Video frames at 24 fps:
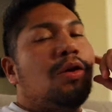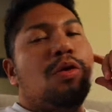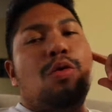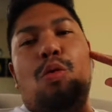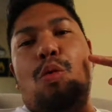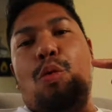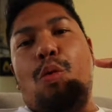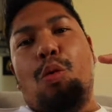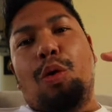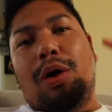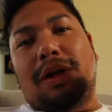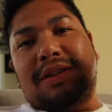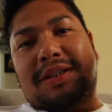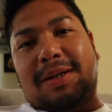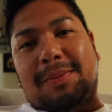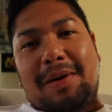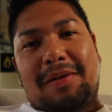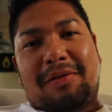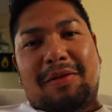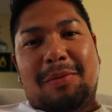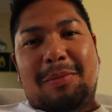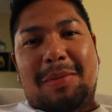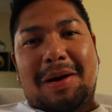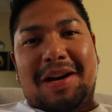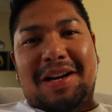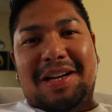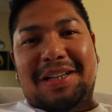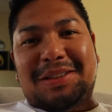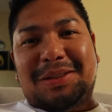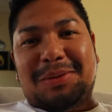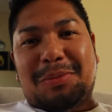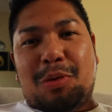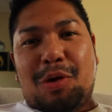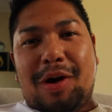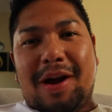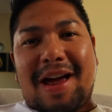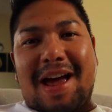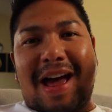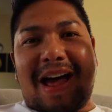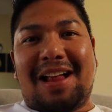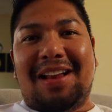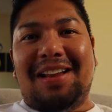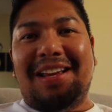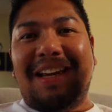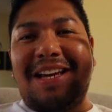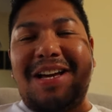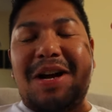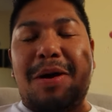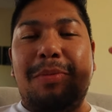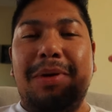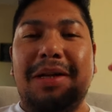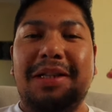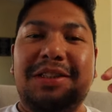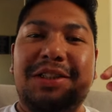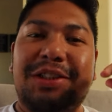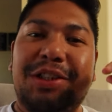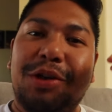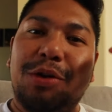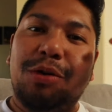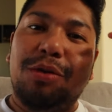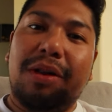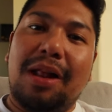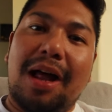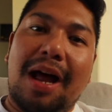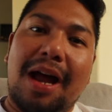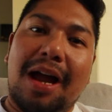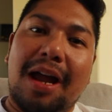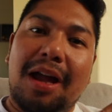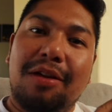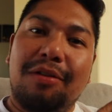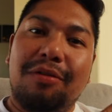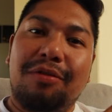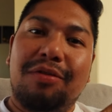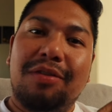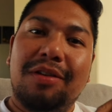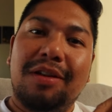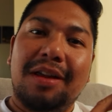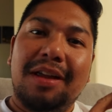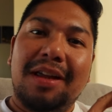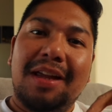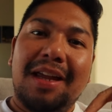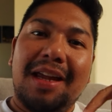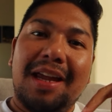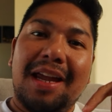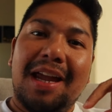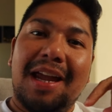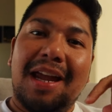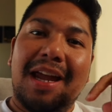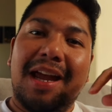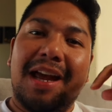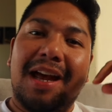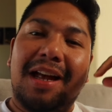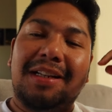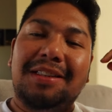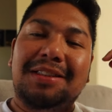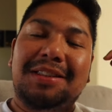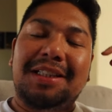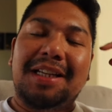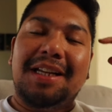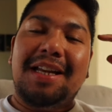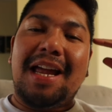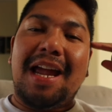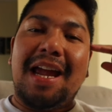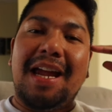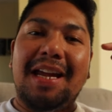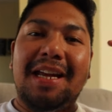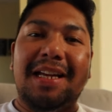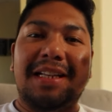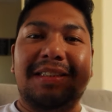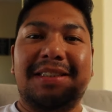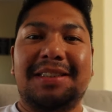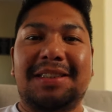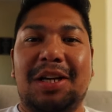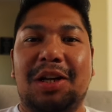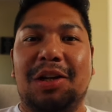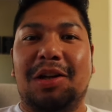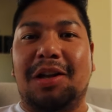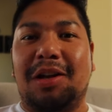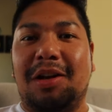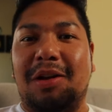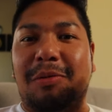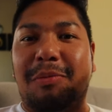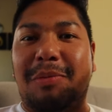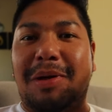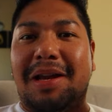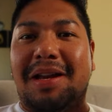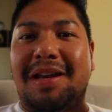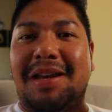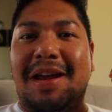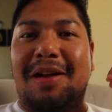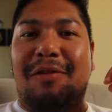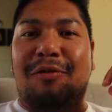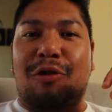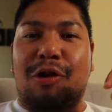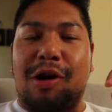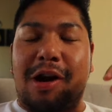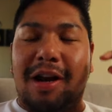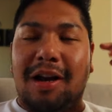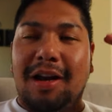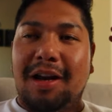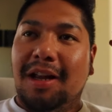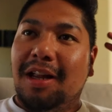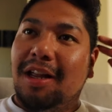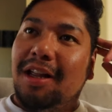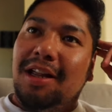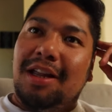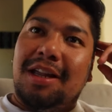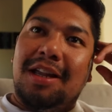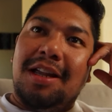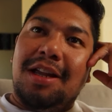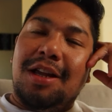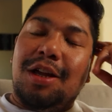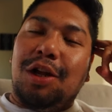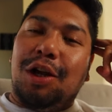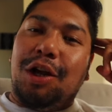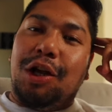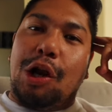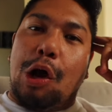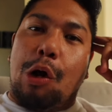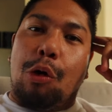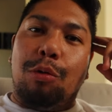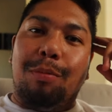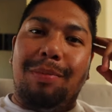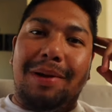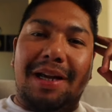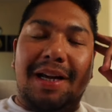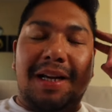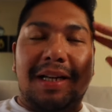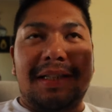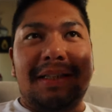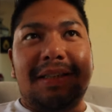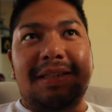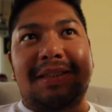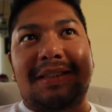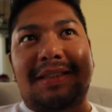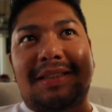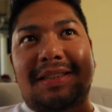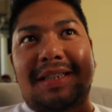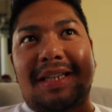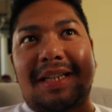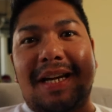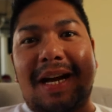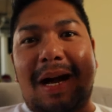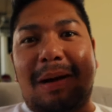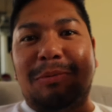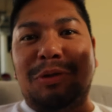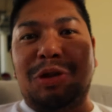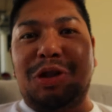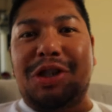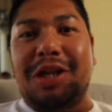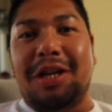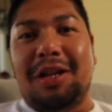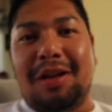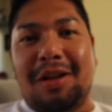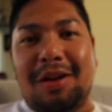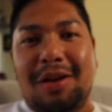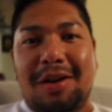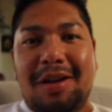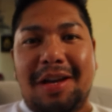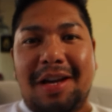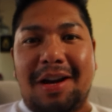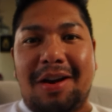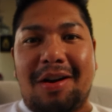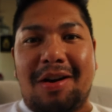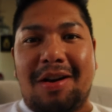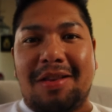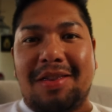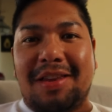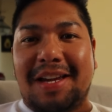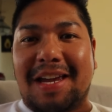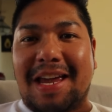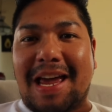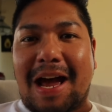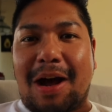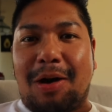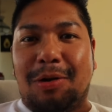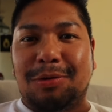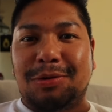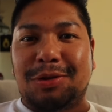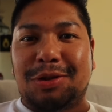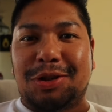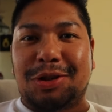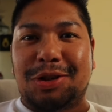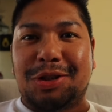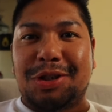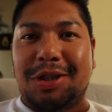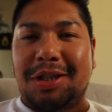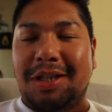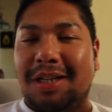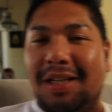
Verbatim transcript: What's up, everybody? It's your boy Ali coming to you live, and today is a little bit different, you know, because I'm chilling here on the couch,